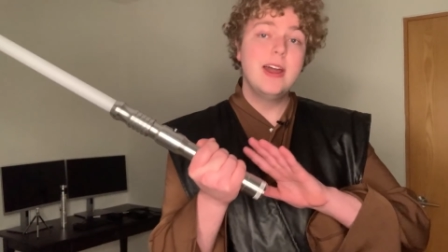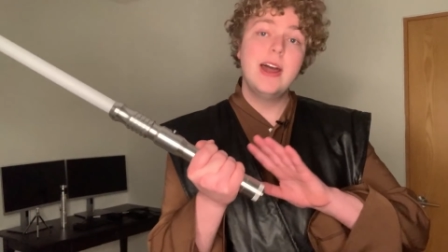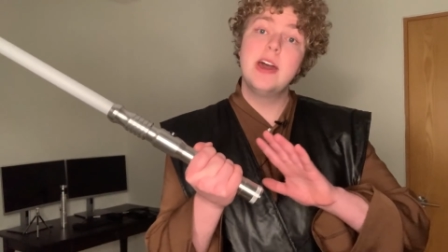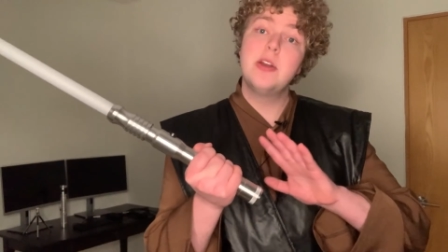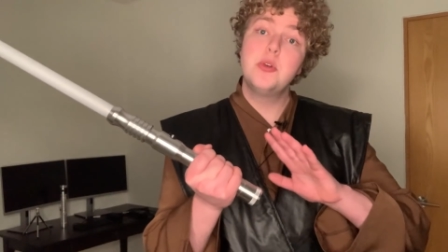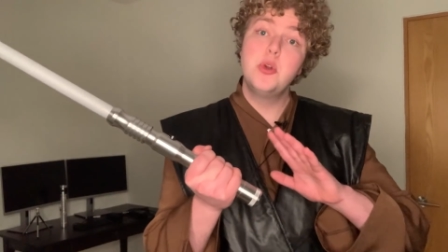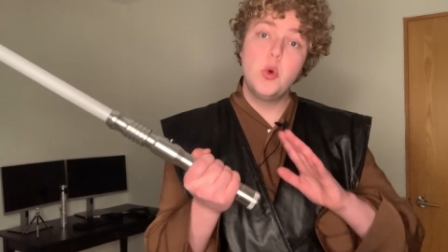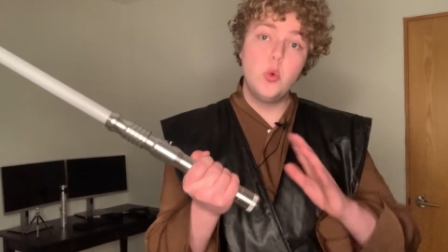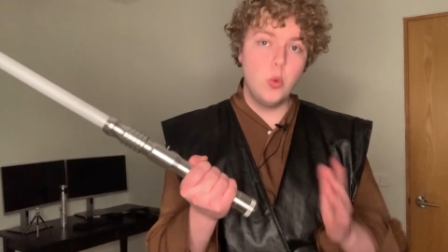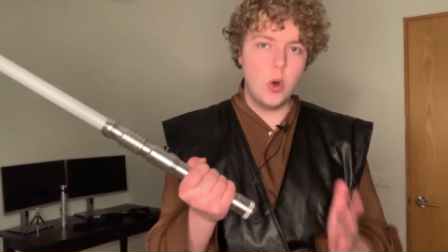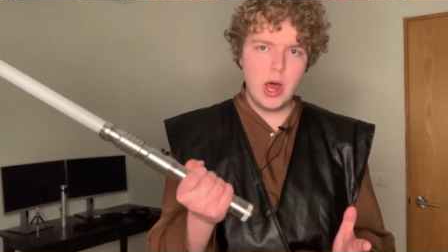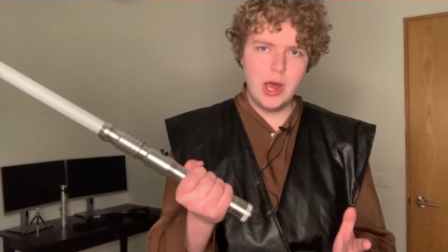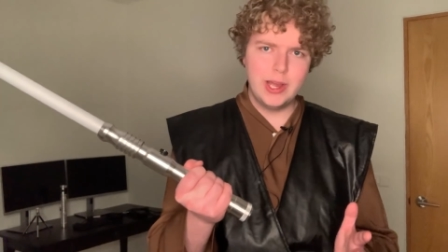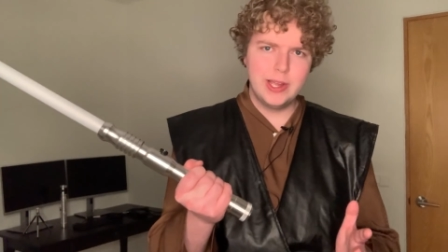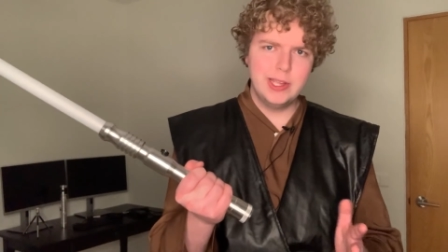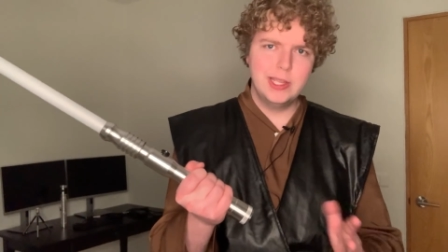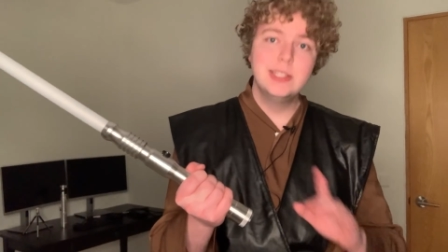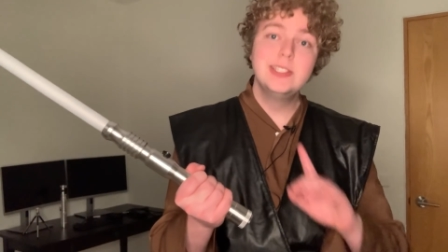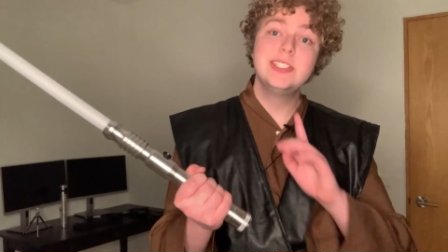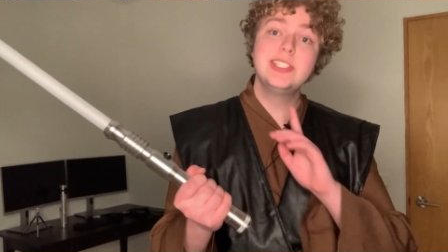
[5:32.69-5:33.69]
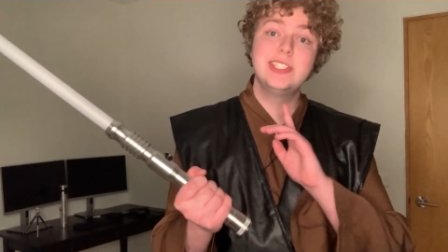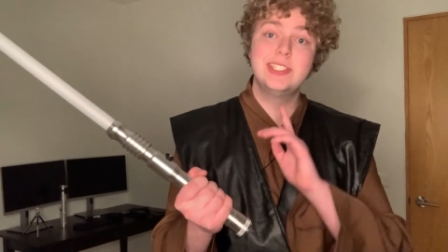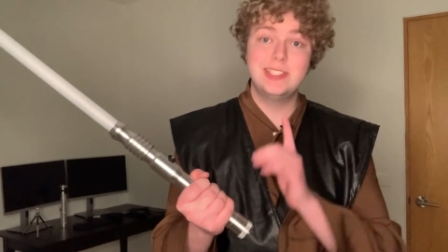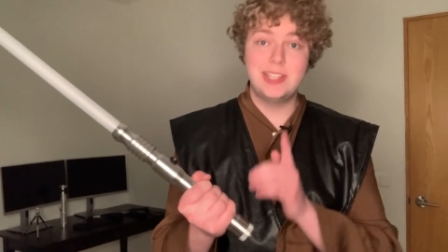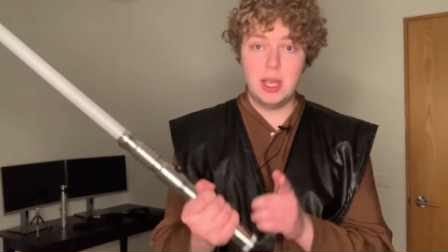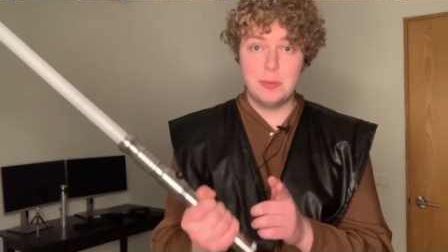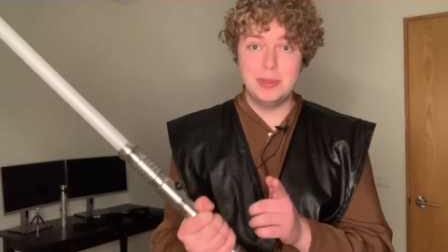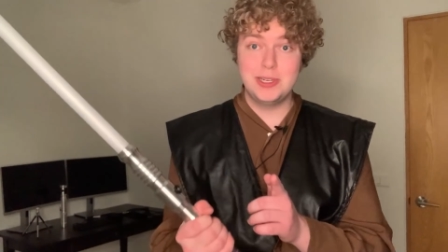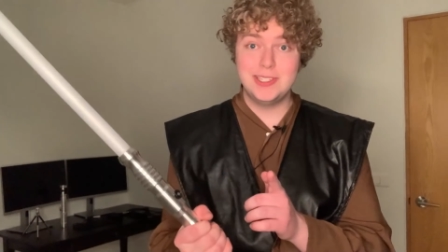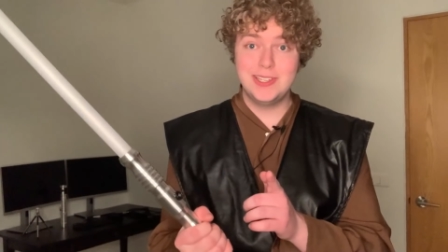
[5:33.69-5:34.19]
I don't know why.
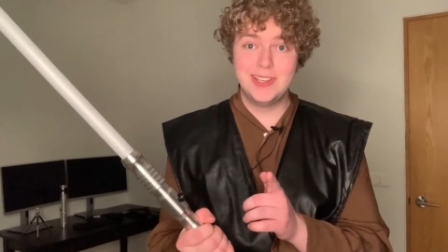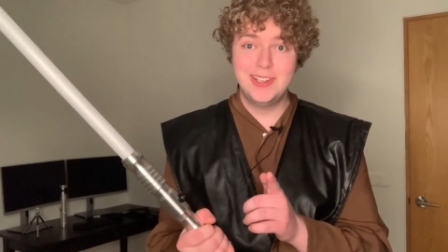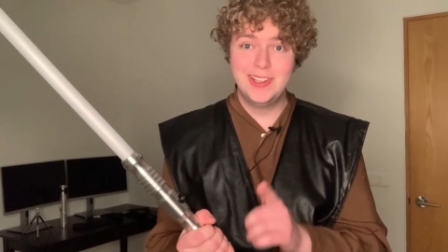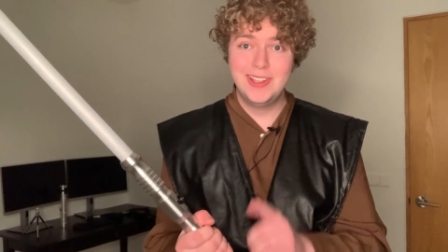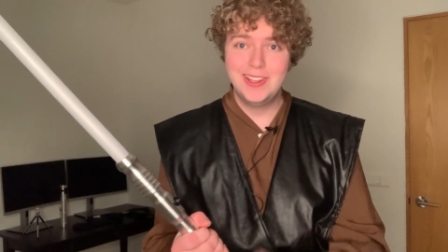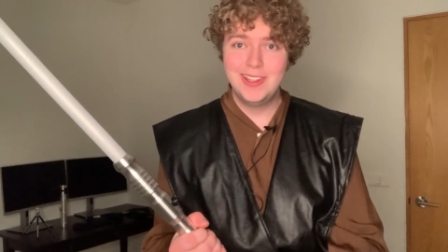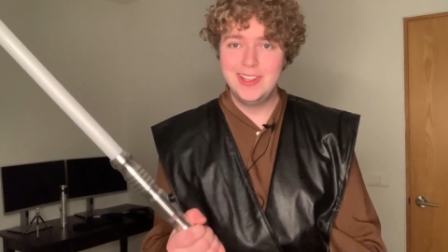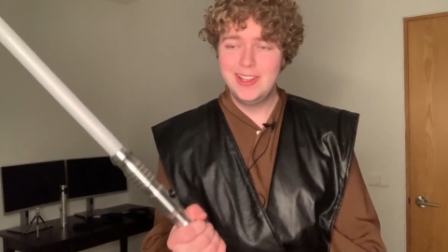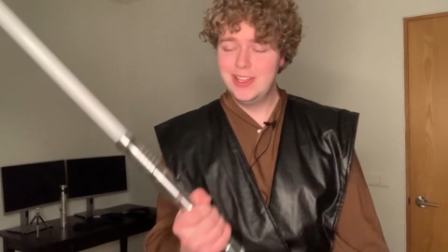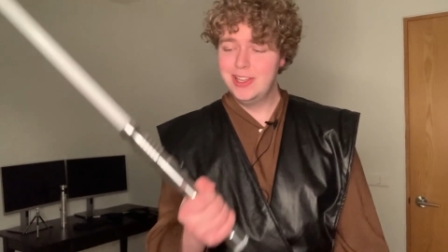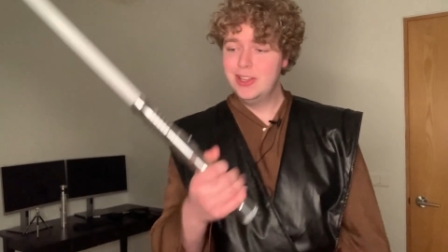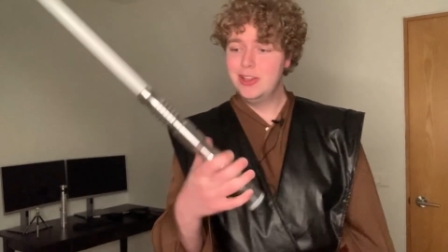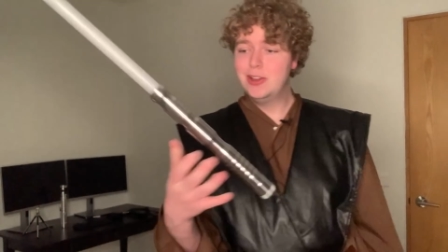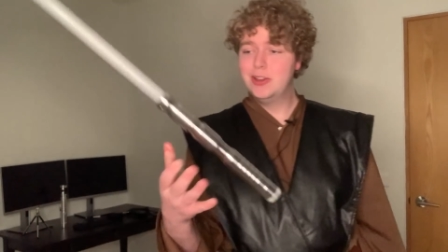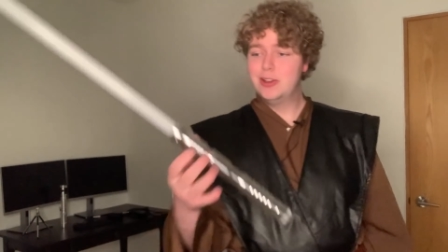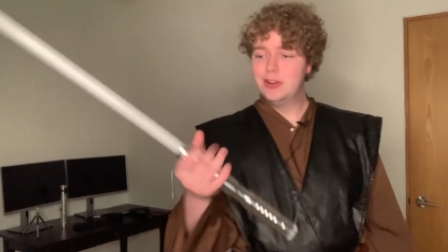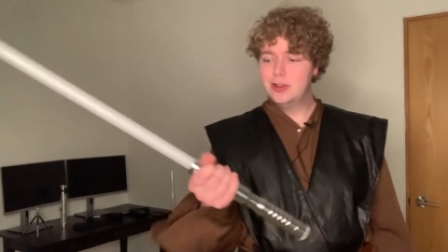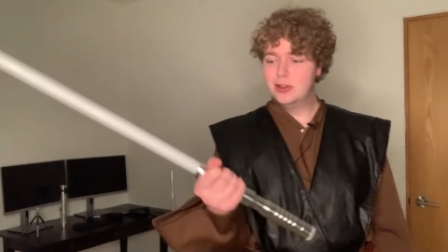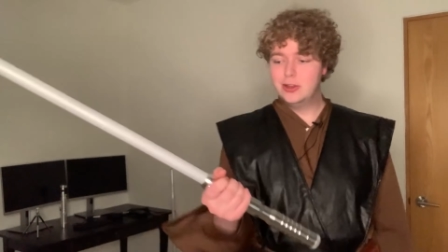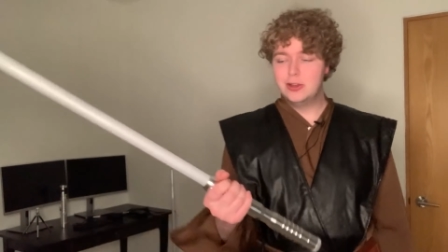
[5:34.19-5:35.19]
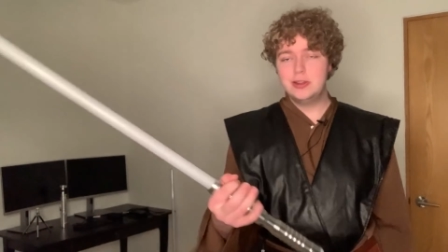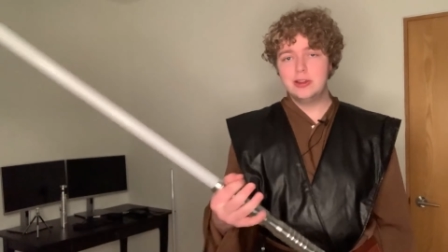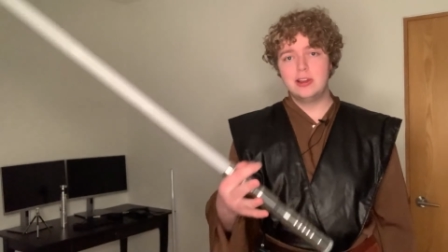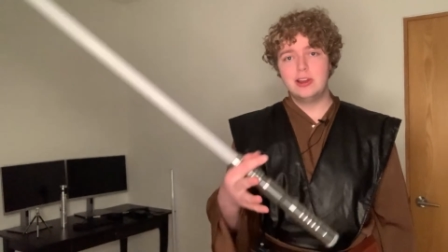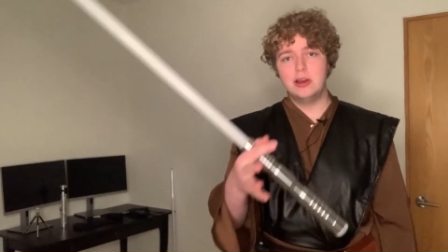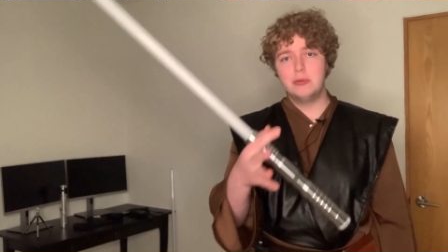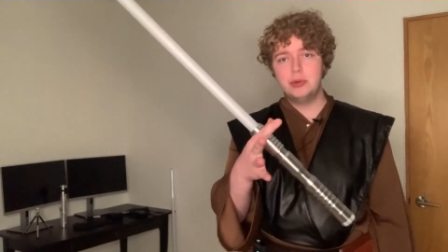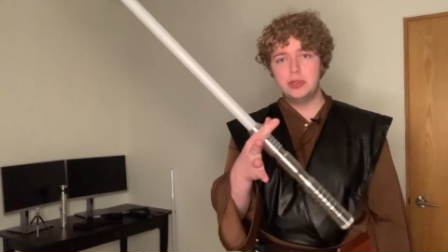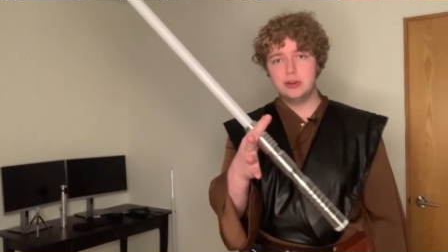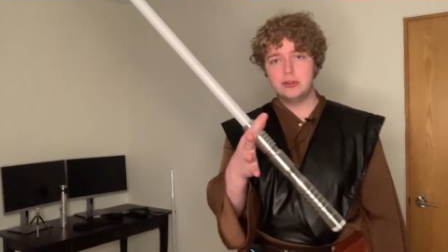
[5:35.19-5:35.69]
Stop it.
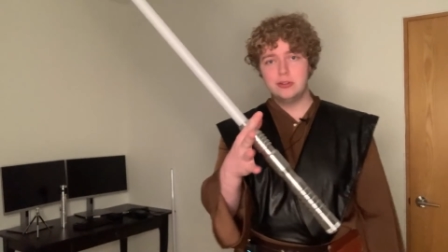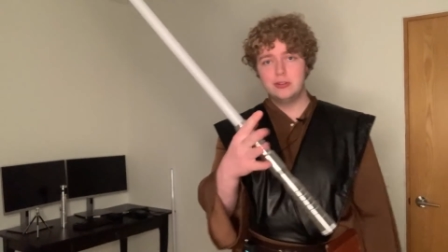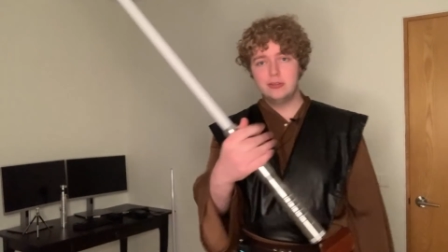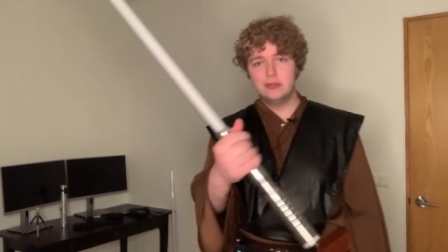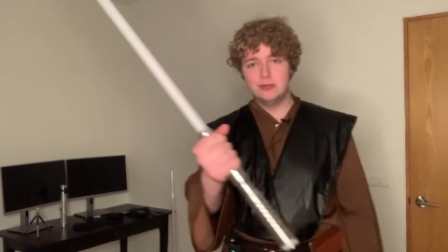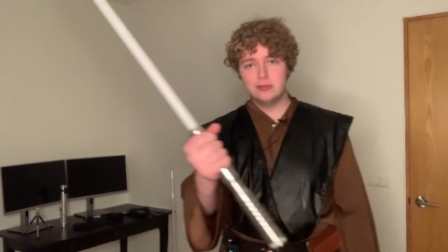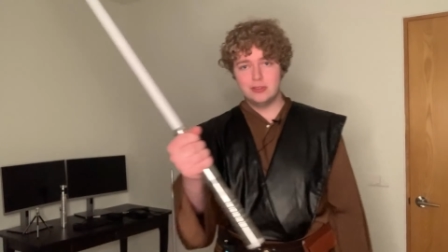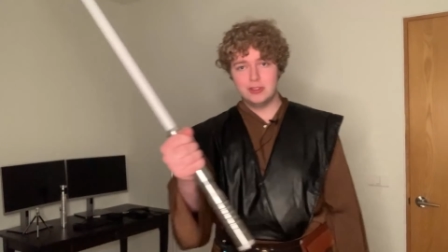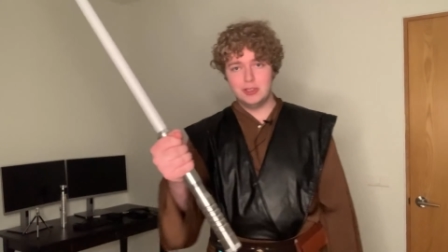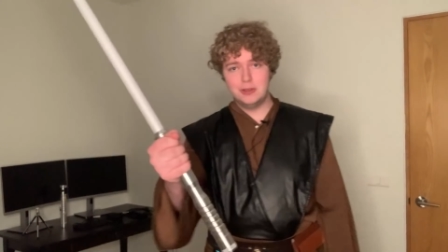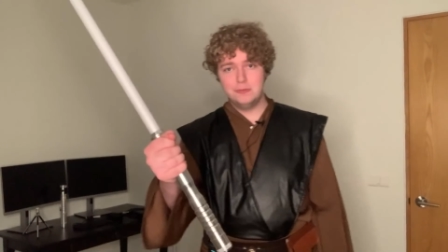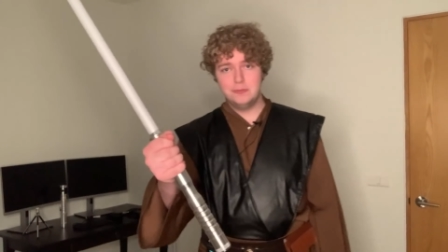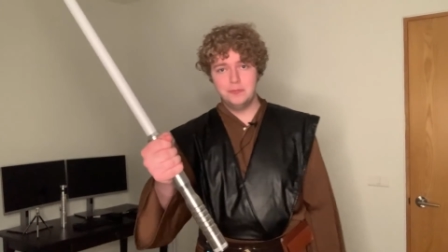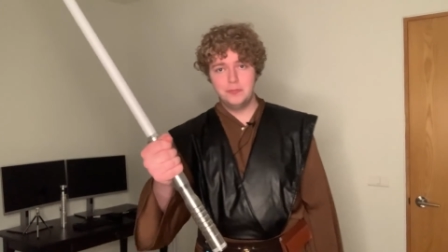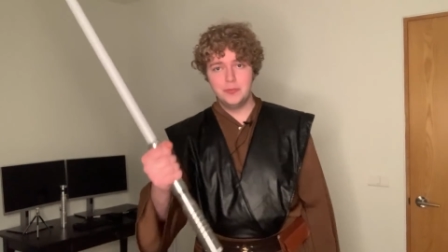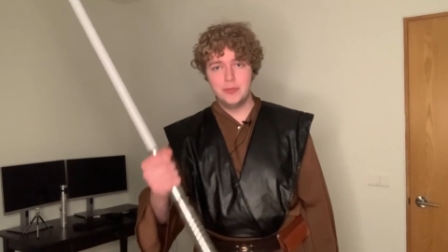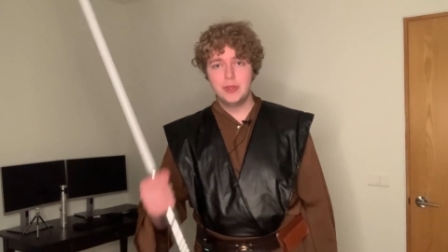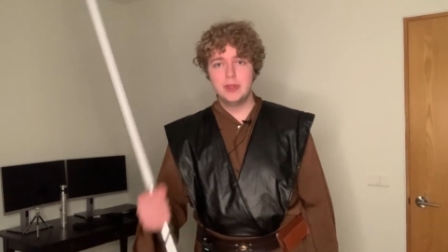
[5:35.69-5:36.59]
Up here, okay?